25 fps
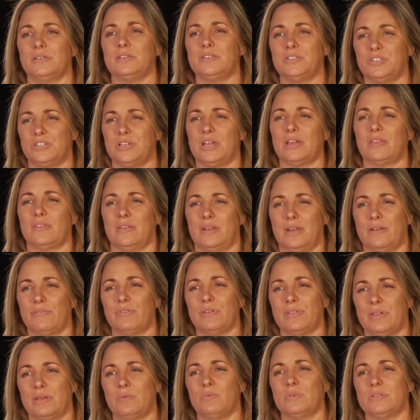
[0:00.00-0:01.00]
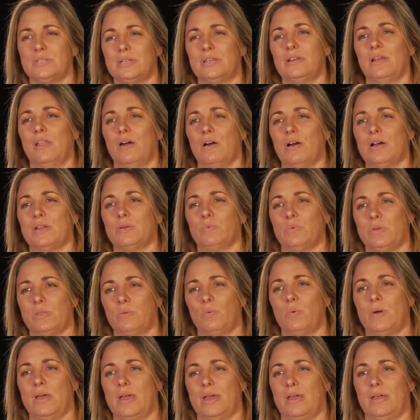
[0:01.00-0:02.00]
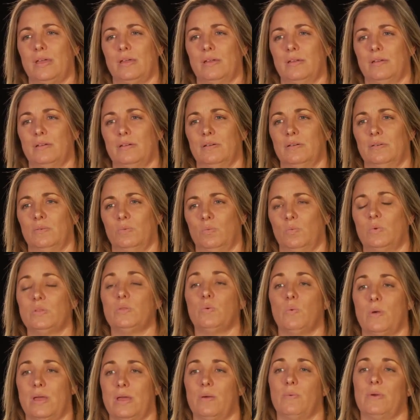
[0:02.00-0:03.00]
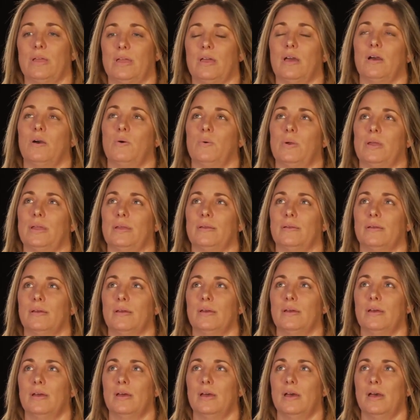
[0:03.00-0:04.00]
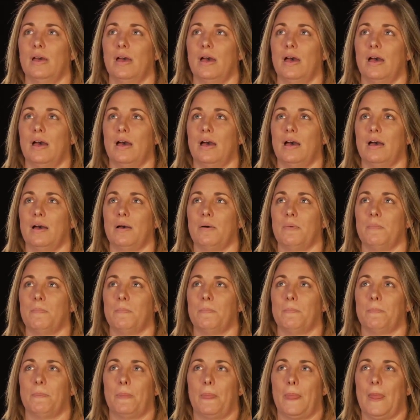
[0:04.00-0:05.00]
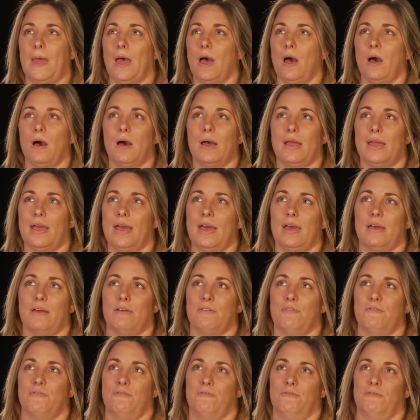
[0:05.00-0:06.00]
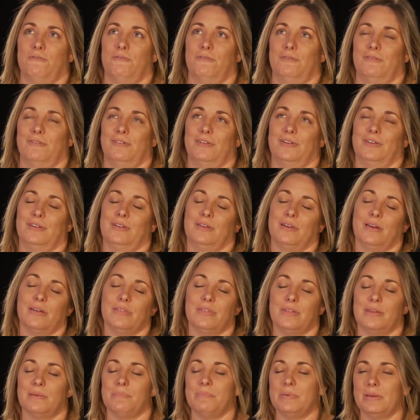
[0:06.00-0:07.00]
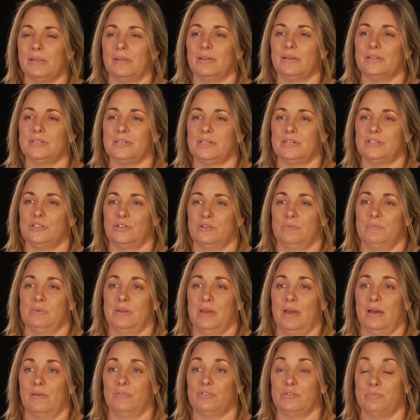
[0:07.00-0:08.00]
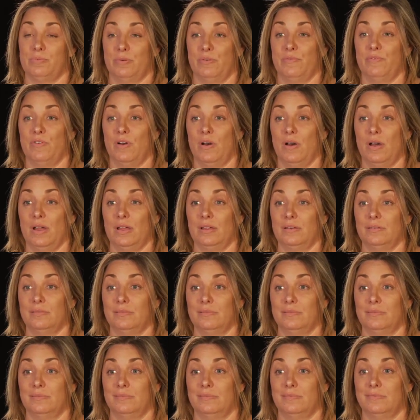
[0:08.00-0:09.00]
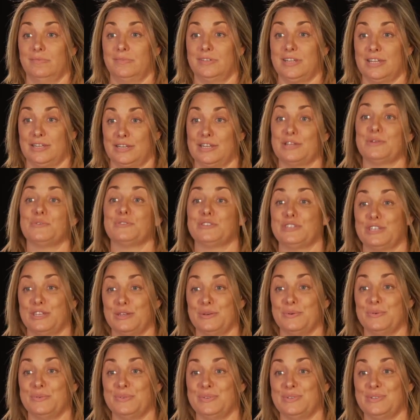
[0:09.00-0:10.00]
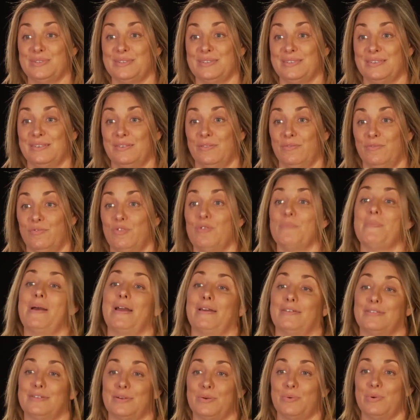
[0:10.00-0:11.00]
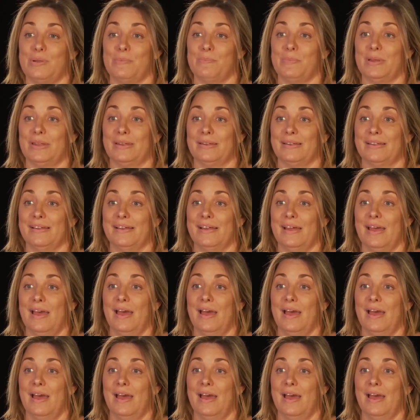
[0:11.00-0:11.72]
just check that everything was in line with where we're going. I have, you know, the ability to be able to provide technical skills for Mac's equipment.